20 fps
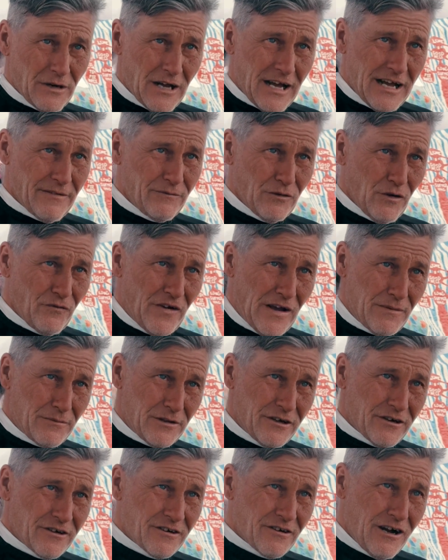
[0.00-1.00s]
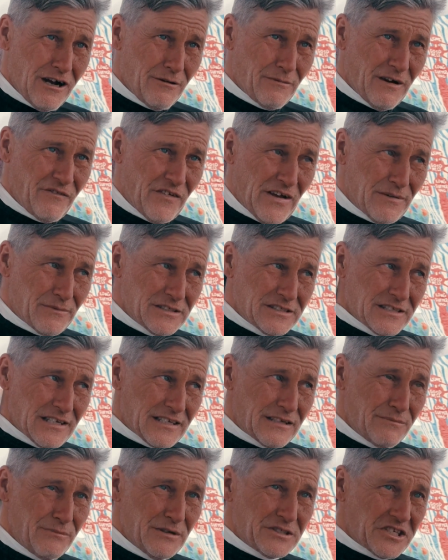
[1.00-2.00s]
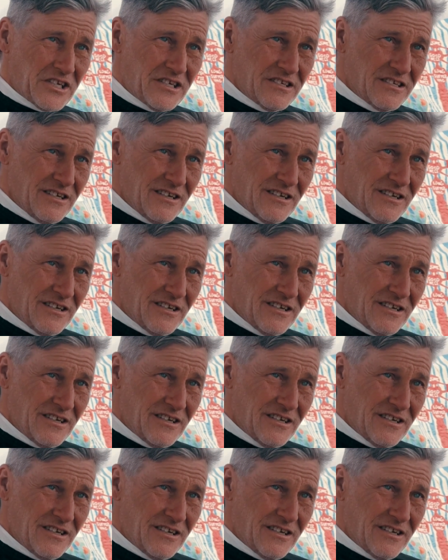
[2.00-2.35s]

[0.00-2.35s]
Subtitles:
I have no family here. All my family's in Michigan.